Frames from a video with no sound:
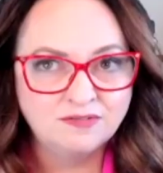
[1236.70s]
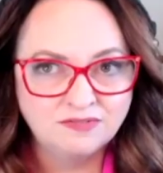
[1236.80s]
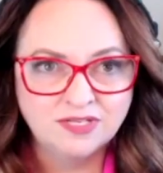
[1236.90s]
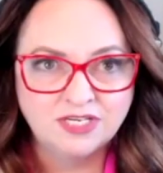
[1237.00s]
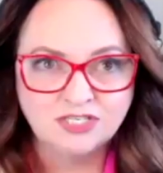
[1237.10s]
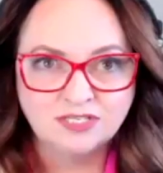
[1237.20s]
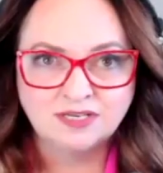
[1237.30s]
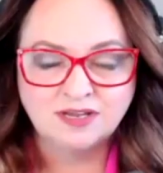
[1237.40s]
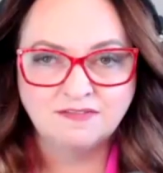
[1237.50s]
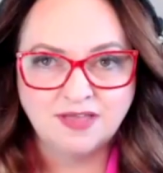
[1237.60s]
revelation
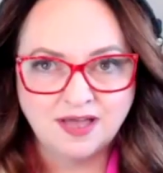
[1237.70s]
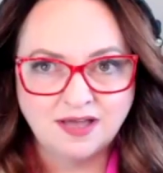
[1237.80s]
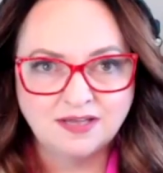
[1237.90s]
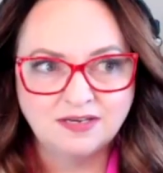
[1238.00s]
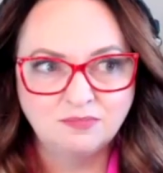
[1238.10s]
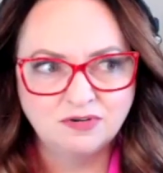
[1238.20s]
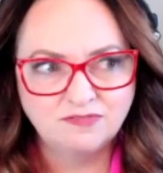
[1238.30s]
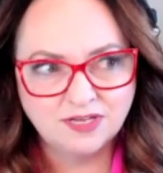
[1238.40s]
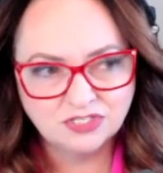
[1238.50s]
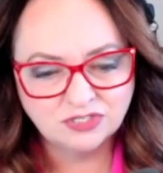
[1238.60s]
that I've had
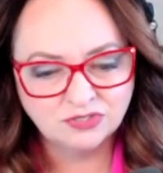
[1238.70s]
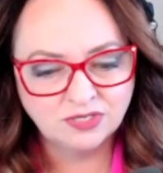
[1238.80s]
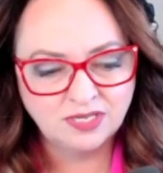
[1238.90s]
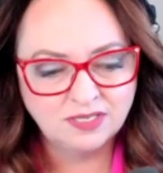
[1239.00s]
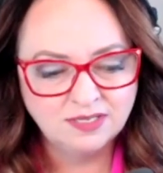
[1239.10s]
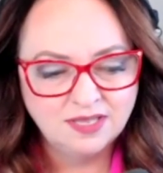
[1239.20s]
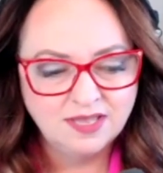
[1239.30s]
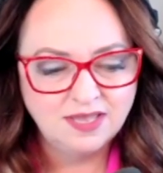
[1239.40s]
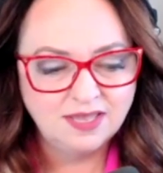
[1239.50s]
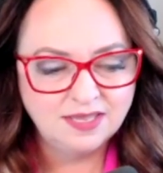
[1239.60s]
professionally
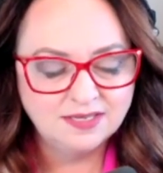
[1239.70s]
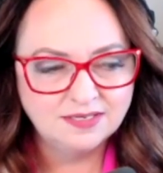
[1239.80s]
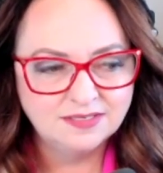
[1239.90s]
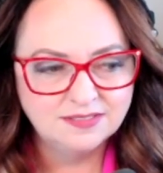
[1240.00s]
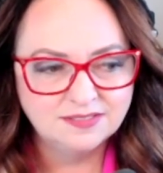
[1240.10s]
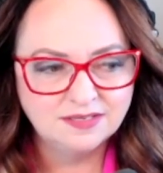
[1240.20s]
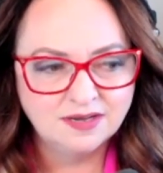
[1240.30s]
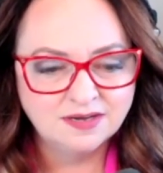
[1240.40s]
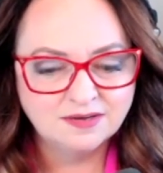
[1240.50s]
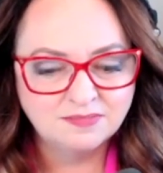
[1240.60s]
is
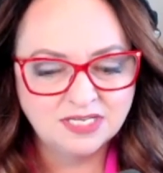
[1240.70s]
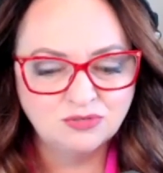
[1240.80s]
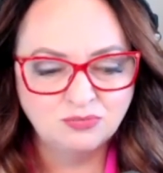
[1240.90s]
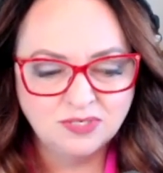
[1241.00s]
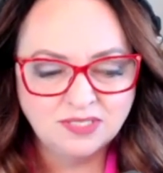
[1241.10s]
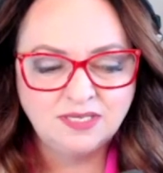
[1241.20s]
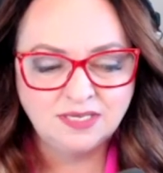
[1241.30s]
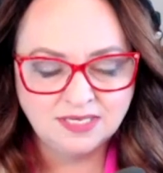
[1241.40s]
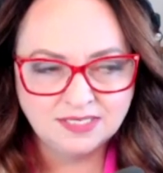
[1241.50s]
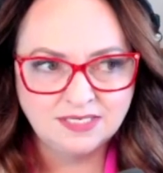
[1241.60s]
um, it's really
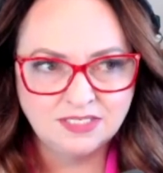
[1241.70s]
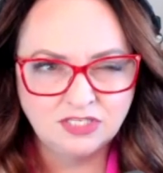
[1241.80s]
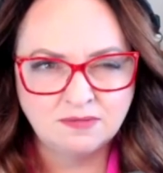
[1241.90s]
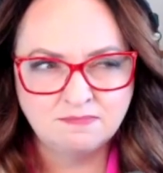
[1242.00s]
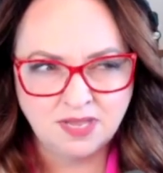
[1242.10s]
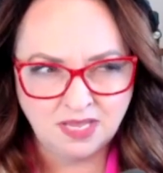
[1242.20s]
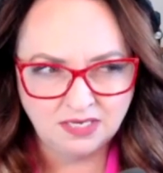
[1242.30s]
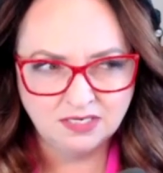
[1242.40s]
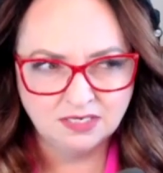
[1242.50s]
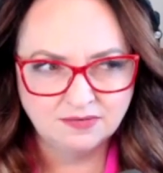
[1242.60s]
easy to
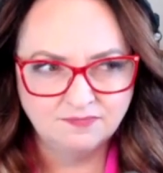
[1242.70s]
make